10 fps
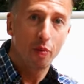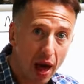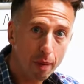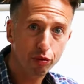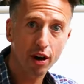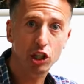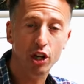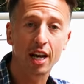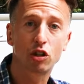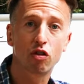that
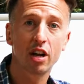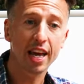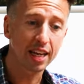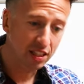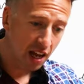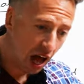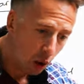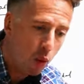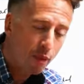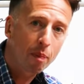pressure is released
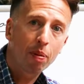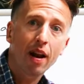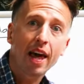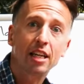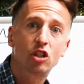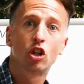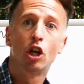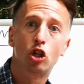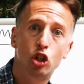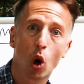and one of the plates
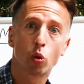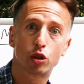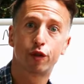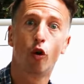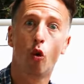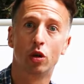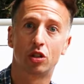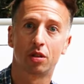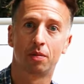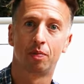jolts forward.